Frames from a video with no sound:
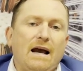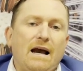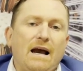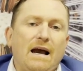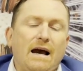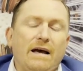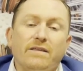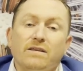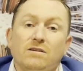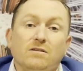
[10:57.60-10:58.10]

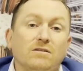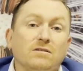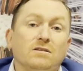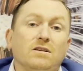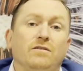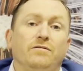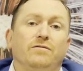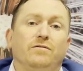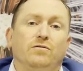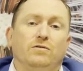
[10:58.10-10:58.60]
Others aren't
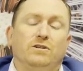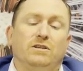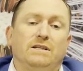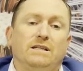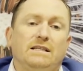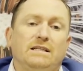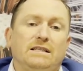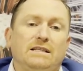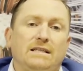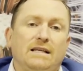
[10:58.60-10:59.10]
so
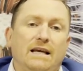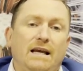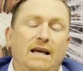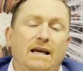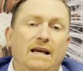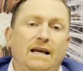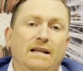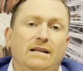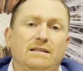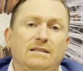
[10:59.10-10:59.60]
fortunate,
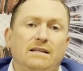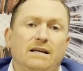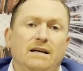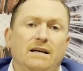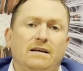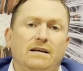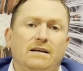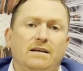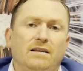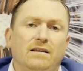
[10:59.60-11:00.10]
and
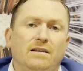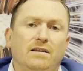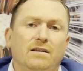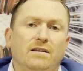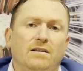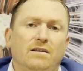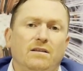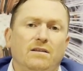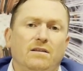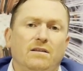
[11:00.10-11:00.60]

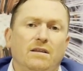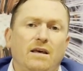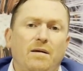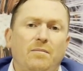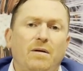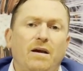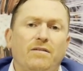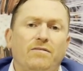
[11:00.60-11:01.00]
they may